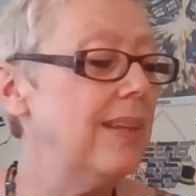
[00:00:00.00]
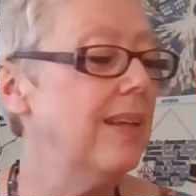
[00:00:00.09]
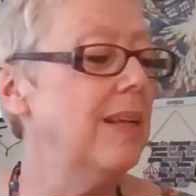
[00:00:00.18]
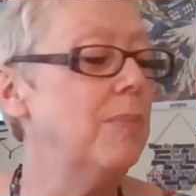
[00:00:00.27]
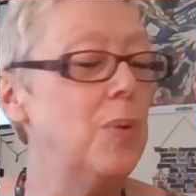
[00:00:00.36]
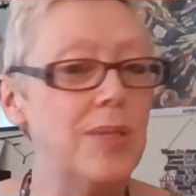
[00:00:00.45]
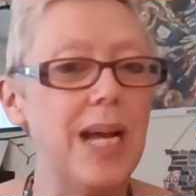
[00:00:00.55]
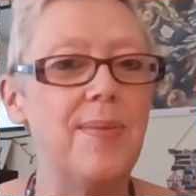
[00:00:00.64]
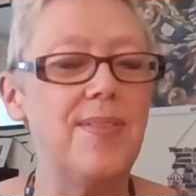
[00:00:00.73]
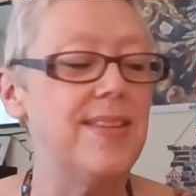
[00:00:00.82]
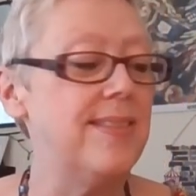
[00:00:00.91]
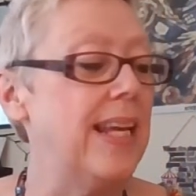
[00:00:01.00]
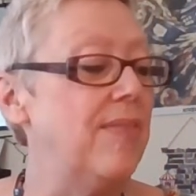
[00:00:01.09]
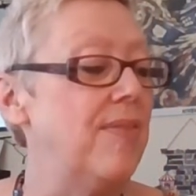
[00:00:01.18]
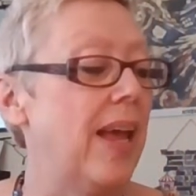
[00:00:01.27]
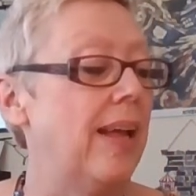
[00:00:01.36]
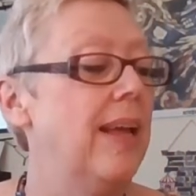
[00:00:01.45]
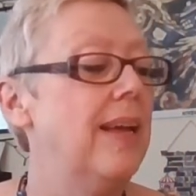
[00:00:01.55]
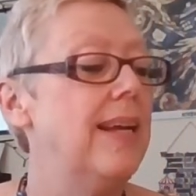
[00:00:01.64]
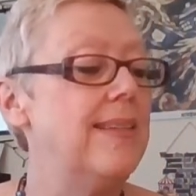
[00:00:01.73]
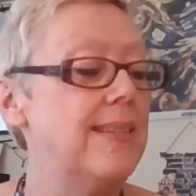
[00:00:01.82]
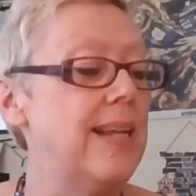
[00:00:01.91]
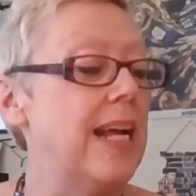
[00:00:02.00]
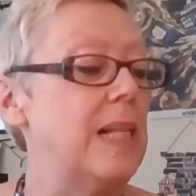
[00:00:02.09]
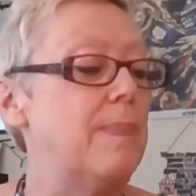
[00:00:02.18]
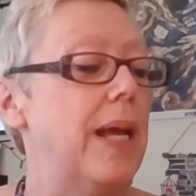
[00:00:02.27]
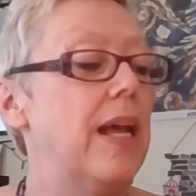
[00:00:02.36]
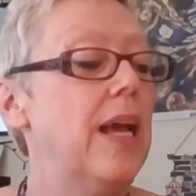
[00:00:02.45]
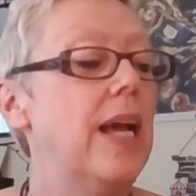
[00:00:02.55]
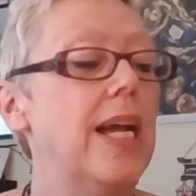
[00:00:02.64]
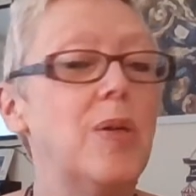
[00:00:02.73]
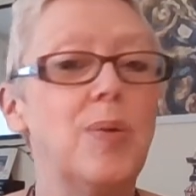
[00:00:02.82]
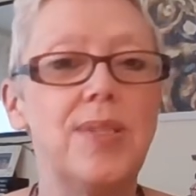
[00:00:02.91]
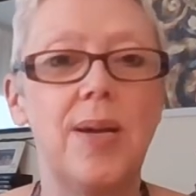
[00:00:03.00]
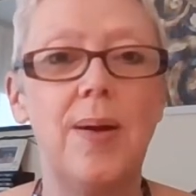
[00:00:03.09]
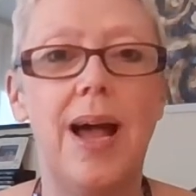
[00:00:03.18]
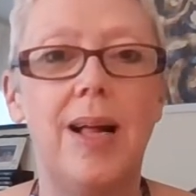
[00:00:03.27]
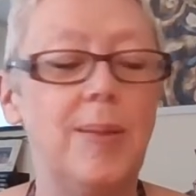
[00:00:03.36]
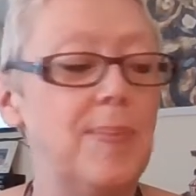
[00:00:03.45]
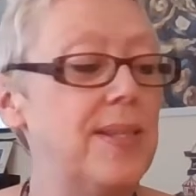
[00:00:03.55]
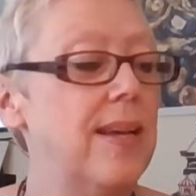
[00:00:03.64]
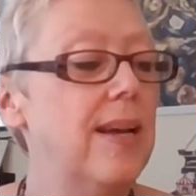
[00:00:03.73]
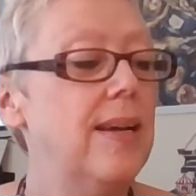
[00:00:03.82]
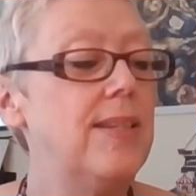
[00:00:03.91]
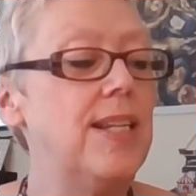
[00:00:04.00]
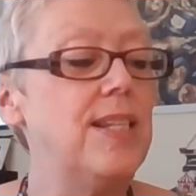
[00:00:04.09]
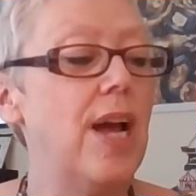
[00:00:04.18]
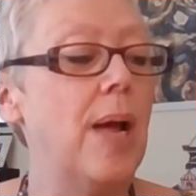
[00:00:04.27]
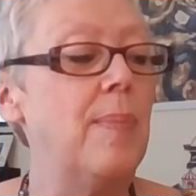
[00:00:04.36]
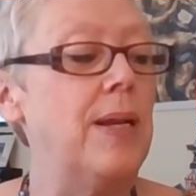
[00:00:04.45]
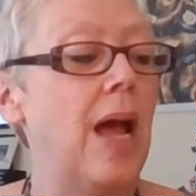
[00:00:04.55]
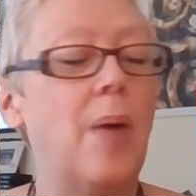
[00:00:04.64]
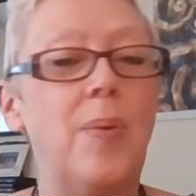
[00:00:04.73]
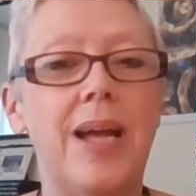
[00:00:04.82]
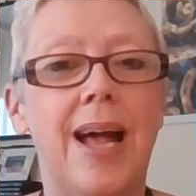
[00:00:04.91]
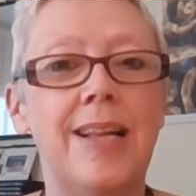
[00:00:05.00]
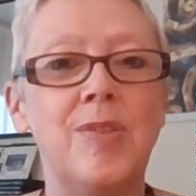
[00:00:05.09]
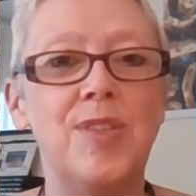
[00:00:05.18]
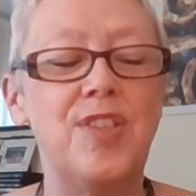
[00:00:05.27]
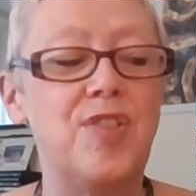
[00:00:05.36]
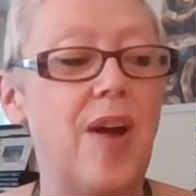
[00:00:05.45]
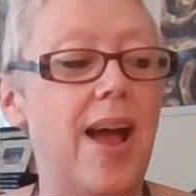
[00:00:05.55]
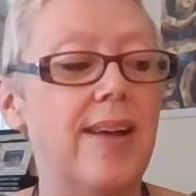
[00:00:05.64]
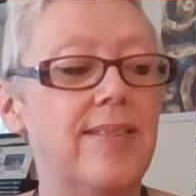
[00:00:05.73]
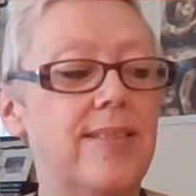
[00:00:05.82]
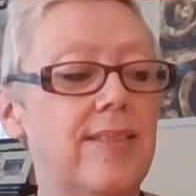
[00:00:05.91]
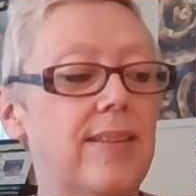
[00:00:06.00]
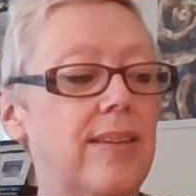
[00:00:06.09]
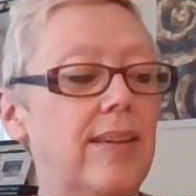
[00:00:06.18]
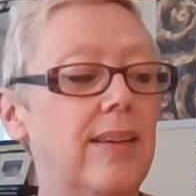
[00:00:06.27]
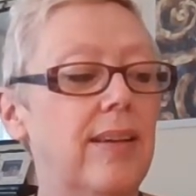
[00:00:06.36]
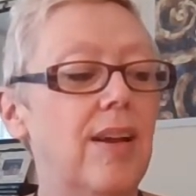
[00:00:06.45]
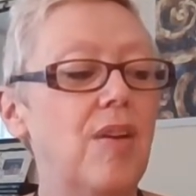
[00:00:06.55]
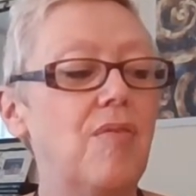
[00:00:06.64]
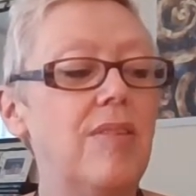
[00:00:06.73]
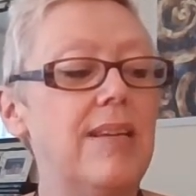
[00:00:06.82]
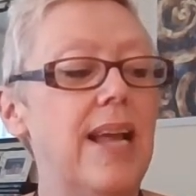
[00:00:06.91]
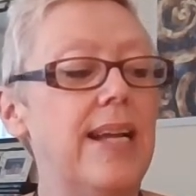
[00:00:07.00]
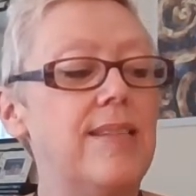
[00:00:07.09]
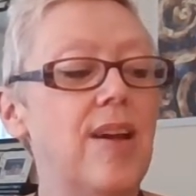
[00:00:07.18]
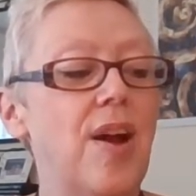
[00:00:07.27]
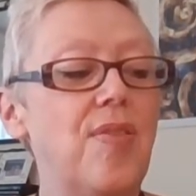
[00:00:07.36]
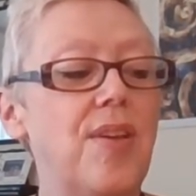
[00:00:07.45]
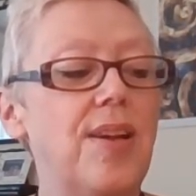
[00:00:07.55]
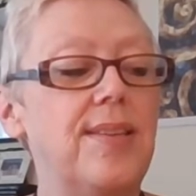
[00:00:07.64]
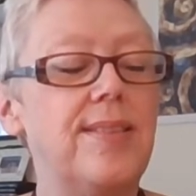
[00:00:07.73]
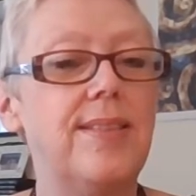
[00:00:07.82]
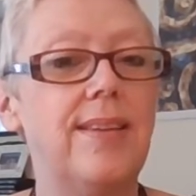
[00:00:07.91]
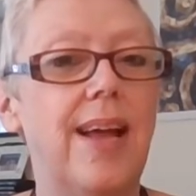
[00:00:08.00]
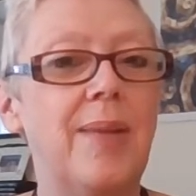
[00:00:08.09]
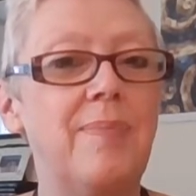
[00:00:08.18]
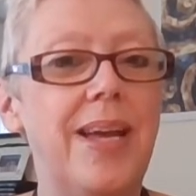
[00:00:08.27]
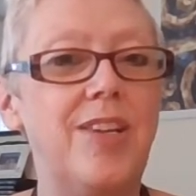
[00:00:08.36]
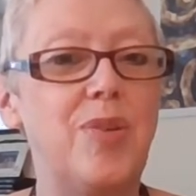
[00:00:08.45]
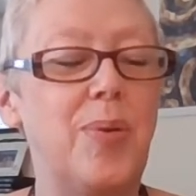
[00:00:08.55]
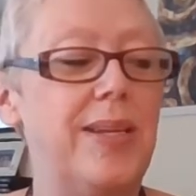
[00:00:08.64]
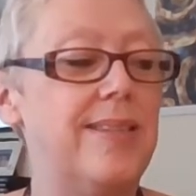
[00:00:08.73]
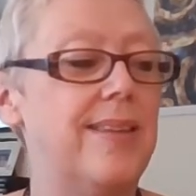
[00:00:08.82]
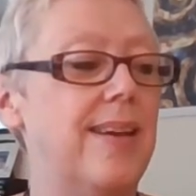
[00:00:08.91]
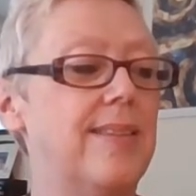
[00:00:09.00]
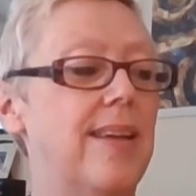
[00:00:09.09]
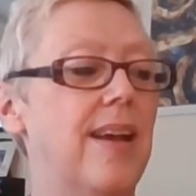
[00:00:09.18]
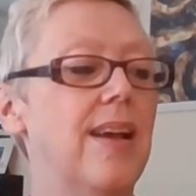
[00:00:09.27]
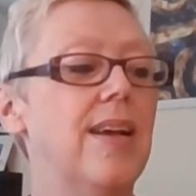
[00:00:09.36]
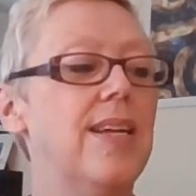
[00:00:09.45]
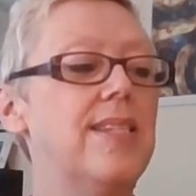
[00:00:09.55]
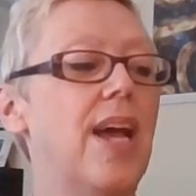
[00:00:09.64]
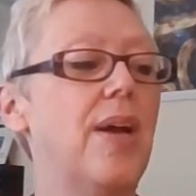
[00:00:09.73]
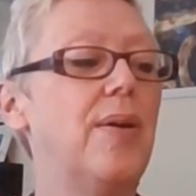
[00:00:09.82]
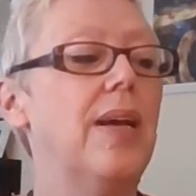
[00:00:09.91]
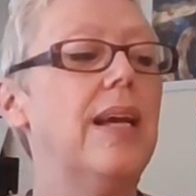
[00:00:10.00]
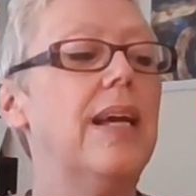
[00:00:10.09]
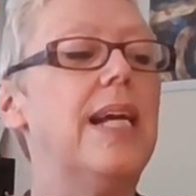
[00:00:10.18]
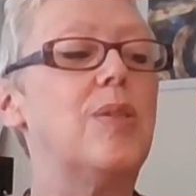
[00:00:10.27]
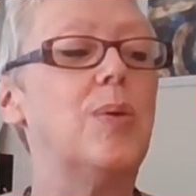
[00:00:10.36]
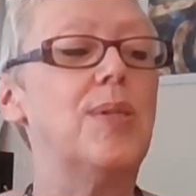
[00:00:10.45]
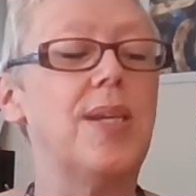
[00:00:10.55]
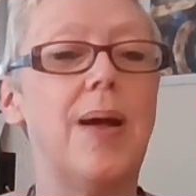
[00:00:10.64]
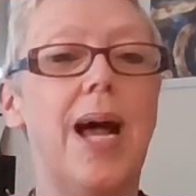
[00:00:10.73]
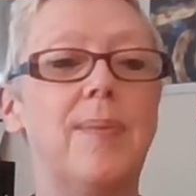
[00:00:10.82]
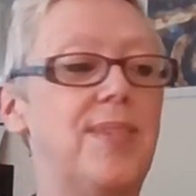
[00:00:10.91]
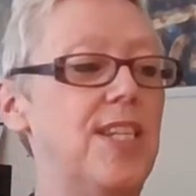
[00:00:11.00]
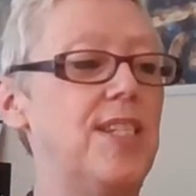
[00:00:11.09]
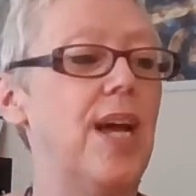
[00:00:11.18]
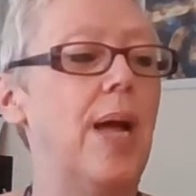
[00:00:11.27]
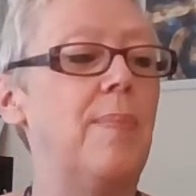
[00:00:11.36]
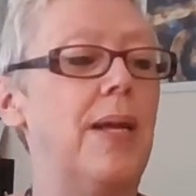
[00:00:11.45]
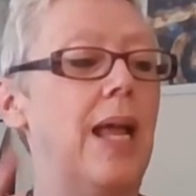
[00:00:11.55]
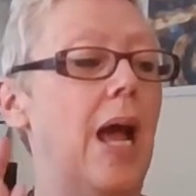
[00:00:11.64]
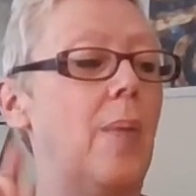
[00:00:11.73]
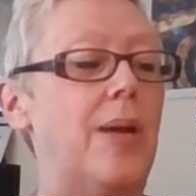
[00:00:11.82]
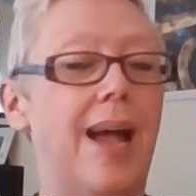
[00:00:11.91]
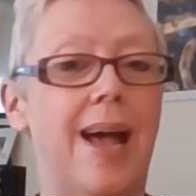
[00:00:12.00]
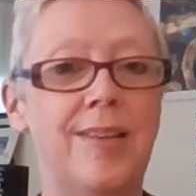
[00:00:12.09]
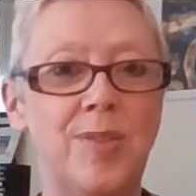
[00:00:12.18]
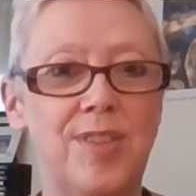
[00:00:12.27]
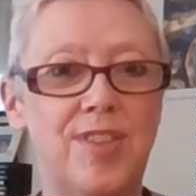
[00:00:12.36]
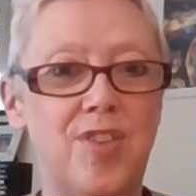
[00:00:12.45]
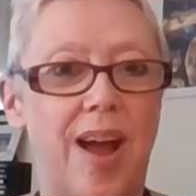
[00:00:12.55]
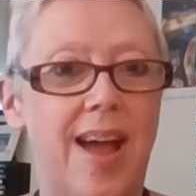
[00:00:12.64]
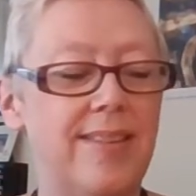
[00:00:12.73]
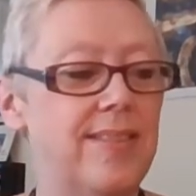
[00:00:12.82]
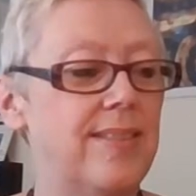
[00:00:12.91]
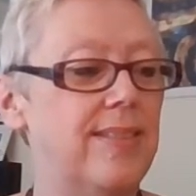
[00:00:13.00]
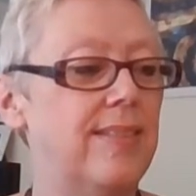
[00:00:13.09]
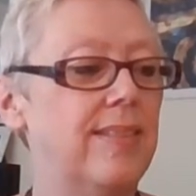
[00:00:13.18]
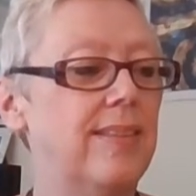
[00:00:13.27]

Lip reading: in more depth this evening, is the next bit. It also helps determine how we handle stress, relate to others, and make choices. So it also helps determine how we handle stress,